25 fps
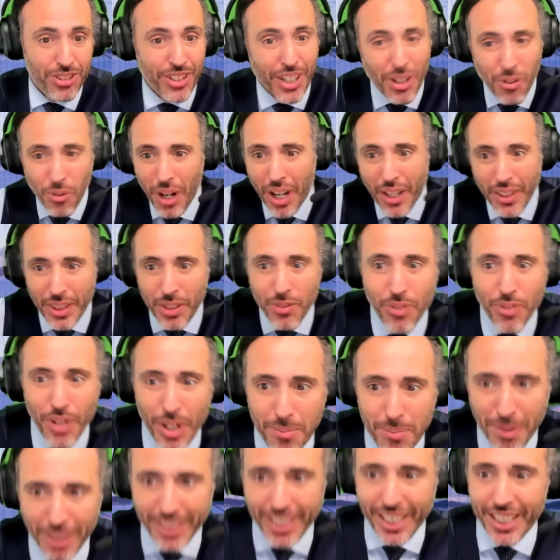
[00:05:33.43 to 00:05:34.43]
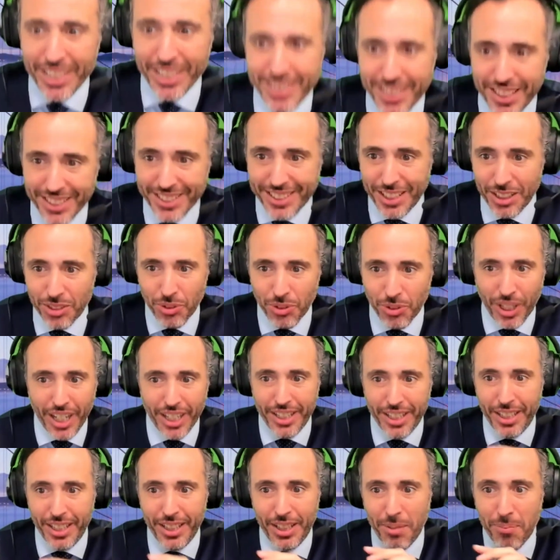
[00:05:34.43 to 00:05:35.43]
Right? We had different material systems. We
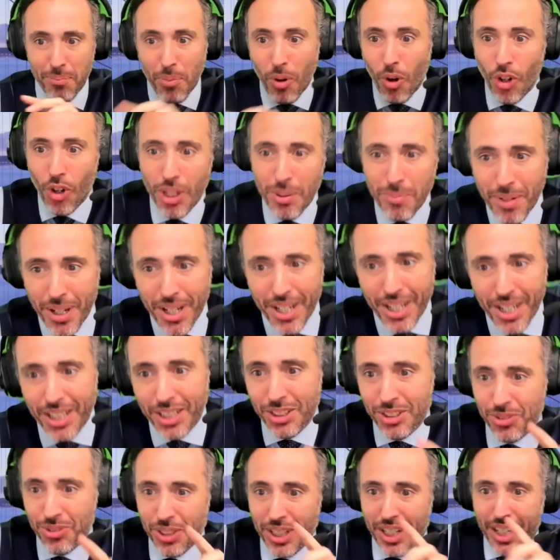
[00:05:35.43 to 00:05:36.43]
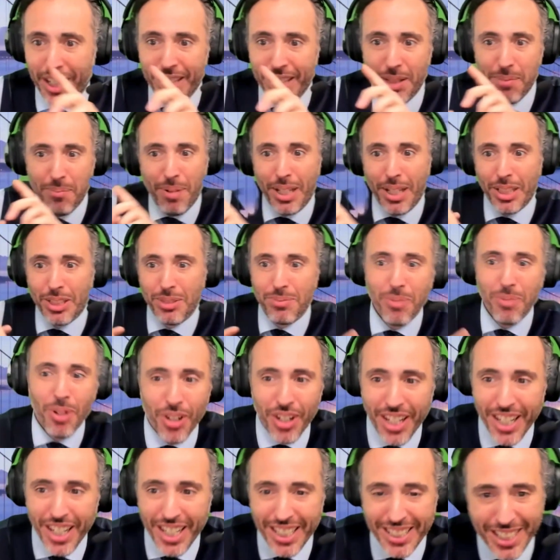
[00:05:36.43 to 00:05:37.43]
had the polymers, we had the
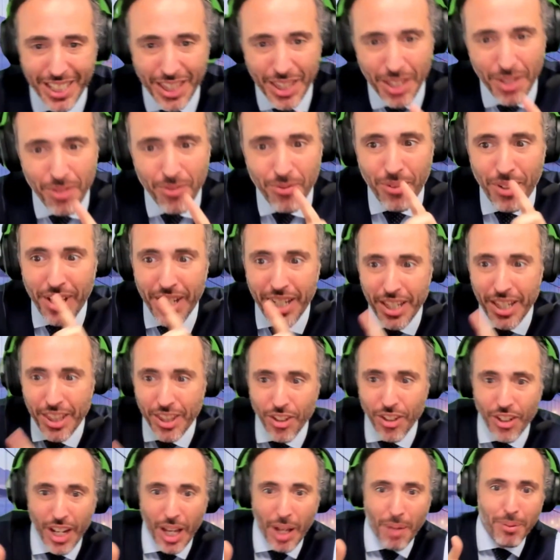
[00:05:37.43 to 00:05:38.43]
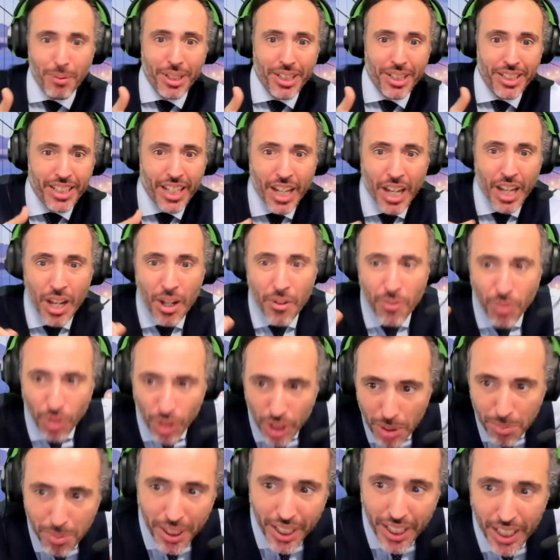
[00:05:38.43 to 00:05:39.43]
plasmonics, the thin film lithium niobate. From
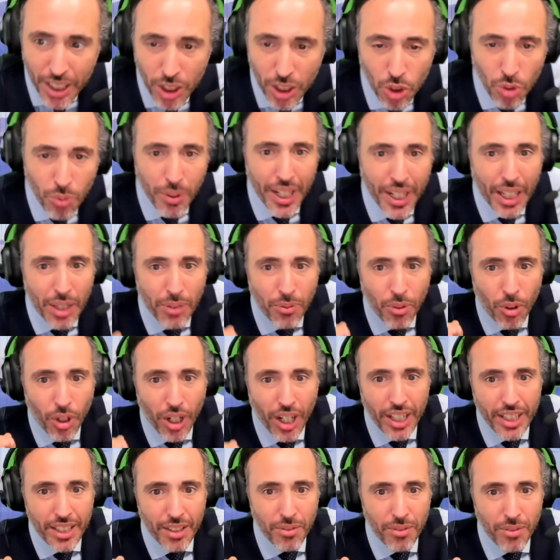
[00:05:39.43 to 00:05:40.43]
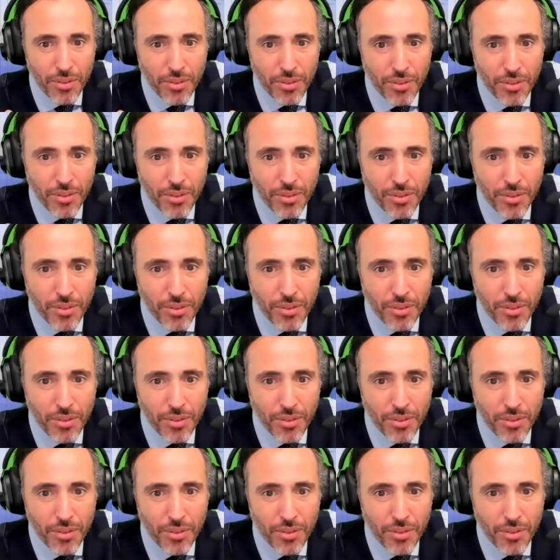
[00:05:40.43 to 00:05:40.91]
the beginning, you've been advocating for